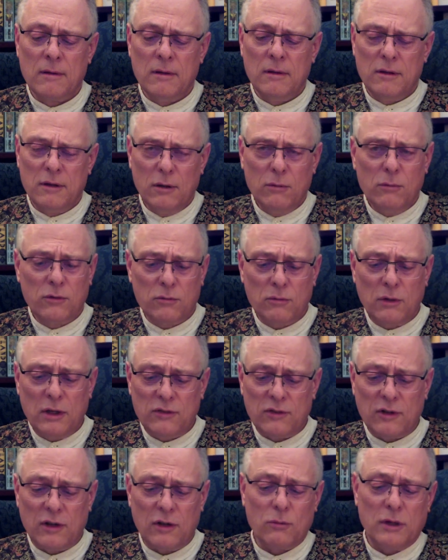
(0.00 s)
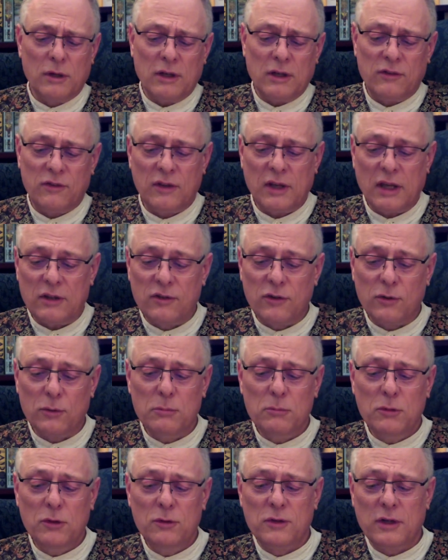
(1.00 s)
There was reason in what he said, so we
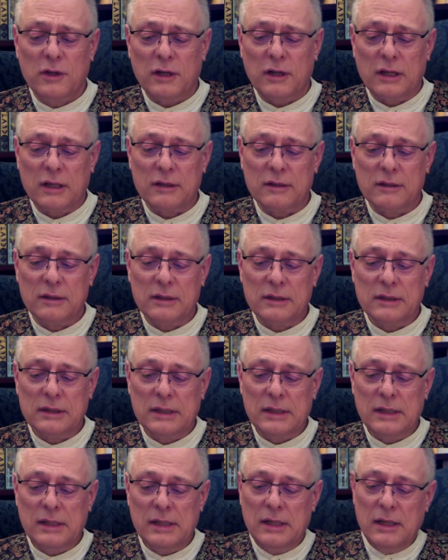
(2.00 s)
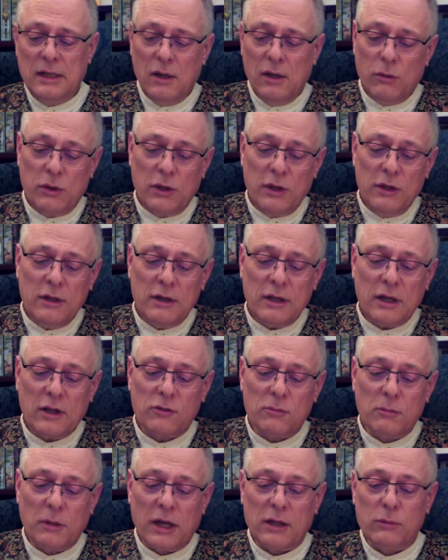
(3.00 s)
moved on. Within the next
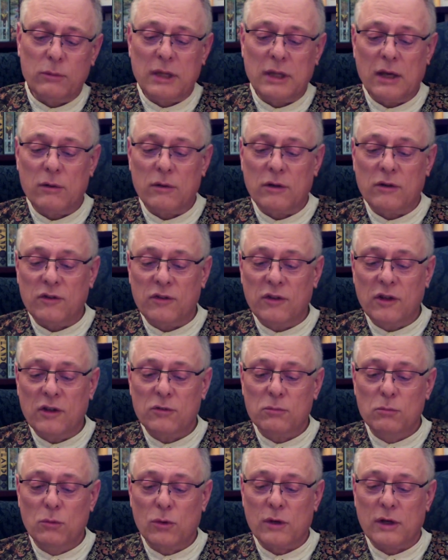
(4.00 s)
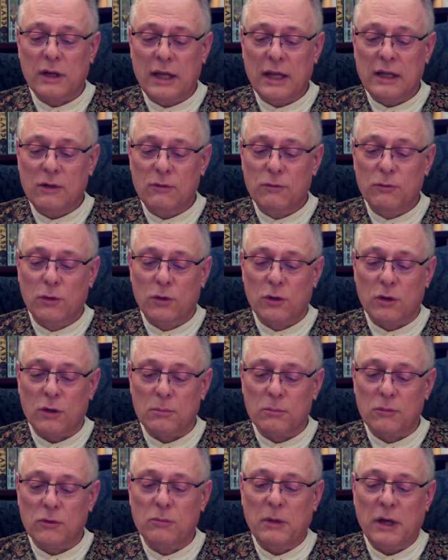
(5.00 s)
mile we counted 6 more hanging
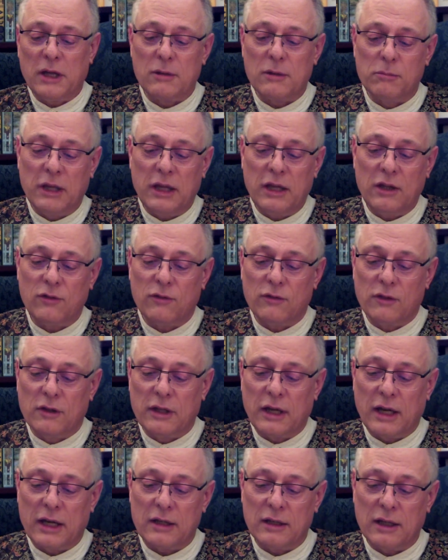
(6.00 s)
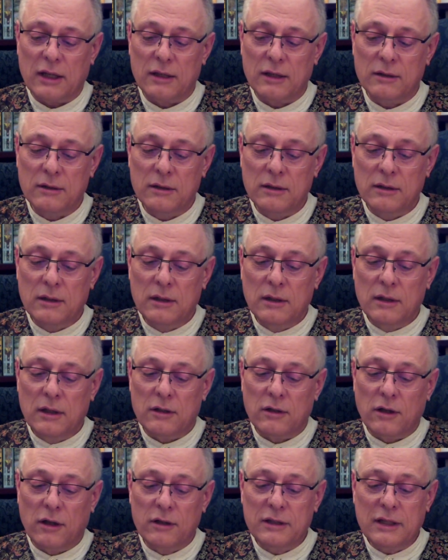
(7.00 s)
forms by the blaze of the lightning, and
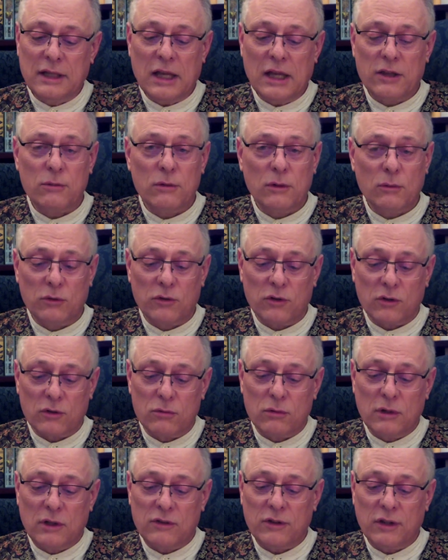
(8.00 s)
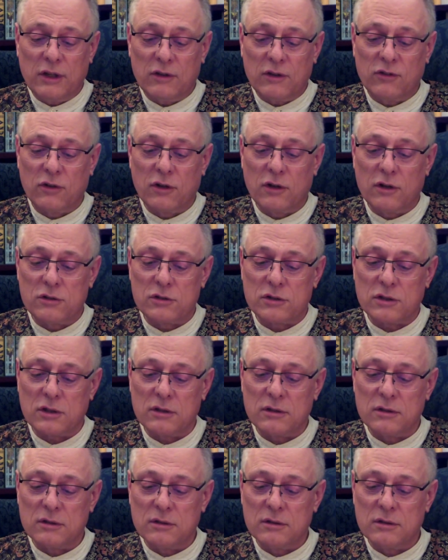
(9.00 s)
altogether it was a grisly excursion.